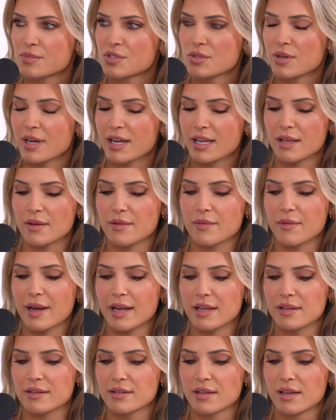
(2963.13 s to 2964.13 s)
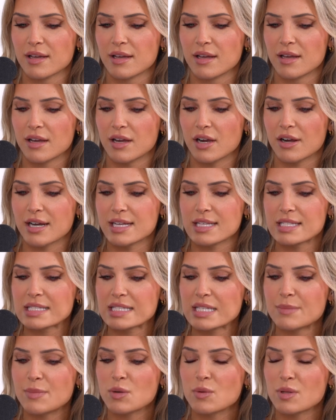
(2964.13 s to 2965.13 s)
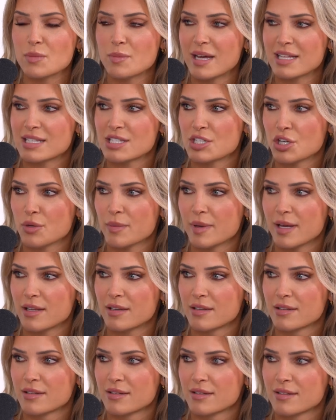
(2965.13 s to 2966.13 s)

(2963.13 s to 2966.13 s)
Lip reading: Too high can right. All right. Sleeping with pets in your bed.